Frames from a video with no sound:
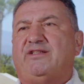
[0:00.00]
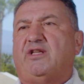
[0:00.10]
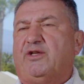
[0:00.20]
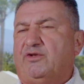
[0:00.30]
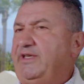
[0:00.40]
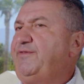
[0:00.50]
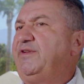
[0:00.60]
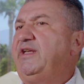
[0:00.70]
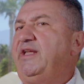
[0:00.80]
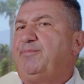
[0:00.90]
is a little
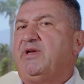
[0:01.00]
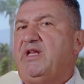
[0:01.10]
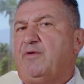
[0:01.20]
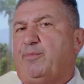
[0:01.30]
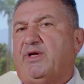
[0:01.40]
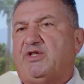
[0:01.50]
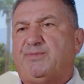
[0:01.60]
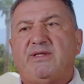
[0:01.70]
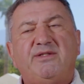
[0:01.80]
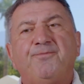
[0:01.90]
different than hip and knee
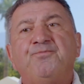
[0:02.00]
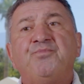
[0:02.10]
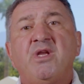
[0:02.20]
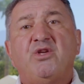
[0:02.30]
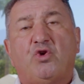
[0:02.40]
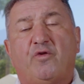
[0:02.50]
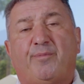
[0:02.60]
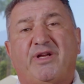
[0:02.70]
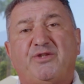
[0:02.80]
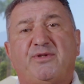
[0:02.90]
replacement. Shoulder
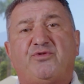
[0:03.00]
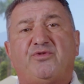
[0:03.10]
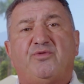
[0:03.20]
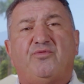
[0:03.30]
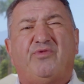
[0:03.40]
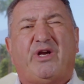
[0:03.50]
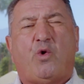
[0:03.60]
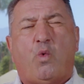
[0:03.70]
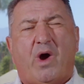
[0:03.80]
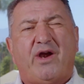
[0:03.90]
replacements
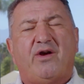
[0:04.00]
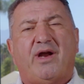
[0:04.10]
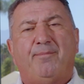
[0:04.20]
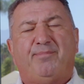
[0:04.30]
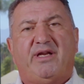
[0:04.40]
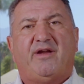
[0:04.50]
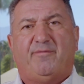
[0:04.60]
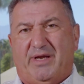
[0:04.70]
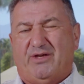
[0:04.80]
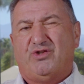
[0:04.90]
require a bit
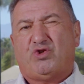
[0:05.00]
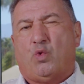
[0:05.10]
of patient's